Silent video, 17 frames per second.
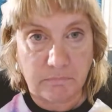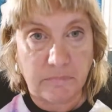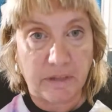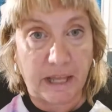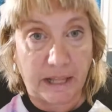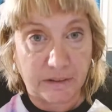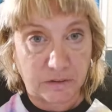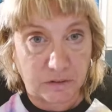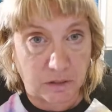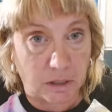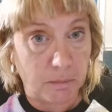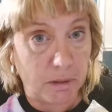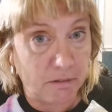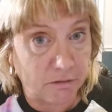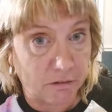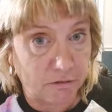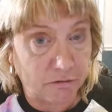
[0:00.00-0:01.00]
that's going to
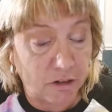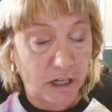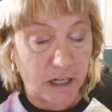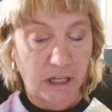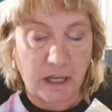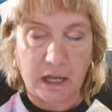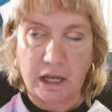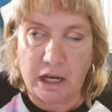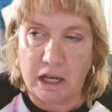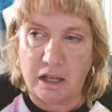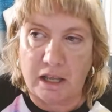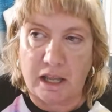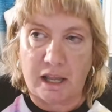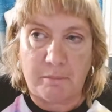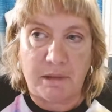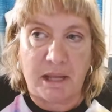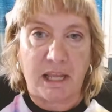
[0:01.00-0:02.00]
be for free. And
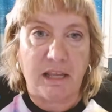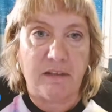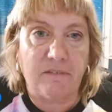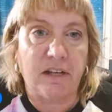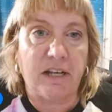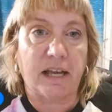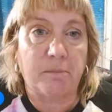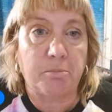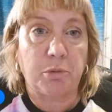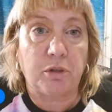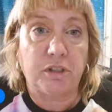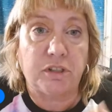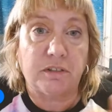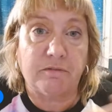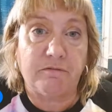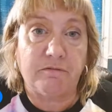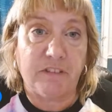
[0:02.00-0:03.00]
I may even put
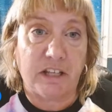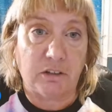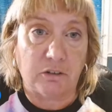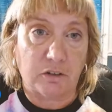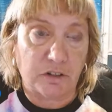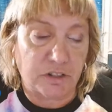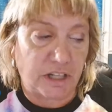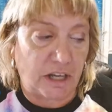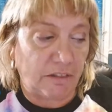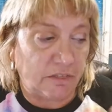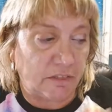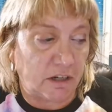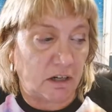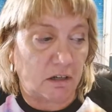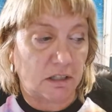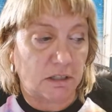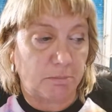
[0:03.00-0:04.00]
some feelers out
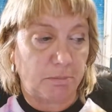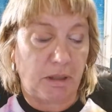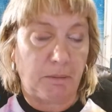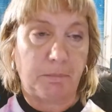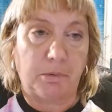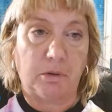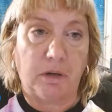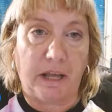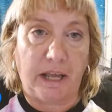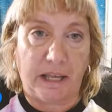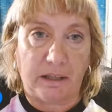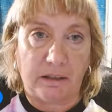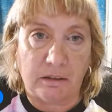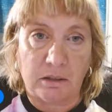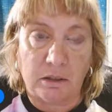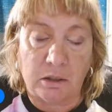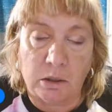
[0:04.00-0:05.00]
there to people. Hey,